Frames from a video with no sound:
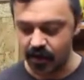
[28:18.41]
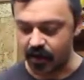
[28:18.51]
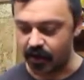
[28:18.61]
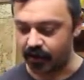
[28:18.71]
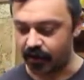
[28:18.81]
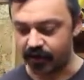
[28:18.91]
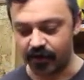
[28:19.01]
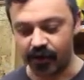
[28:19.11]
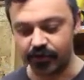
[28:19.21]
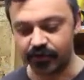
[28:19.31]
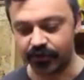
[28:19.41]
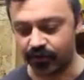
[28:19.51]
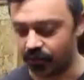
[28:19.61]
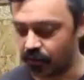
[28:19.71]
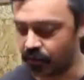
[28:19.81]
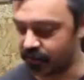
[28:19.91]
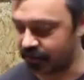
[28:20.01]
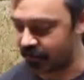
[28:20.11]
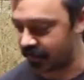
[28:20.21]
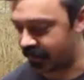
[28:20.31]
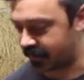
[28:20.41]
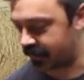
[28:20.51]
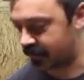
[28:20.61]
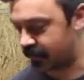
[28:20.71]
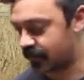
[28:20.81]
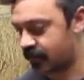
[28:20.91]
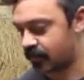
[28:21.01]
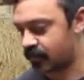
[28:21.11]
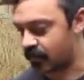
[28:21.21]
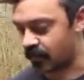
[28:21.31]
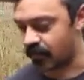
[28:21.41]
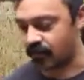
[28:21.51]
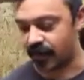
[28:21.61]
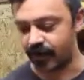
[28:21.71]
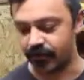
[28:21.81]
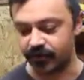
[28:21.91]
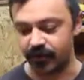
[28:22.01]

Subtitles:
And I'm going to go really lightly around.